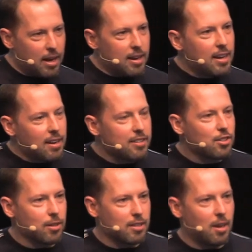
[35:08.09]
And then let's
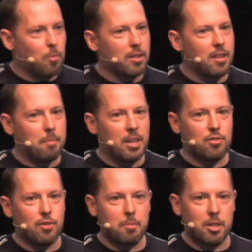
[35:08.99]
look at that, what that
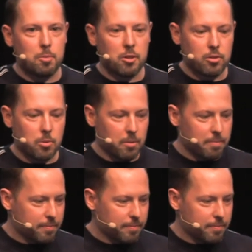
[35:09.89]
means for our benchmark score.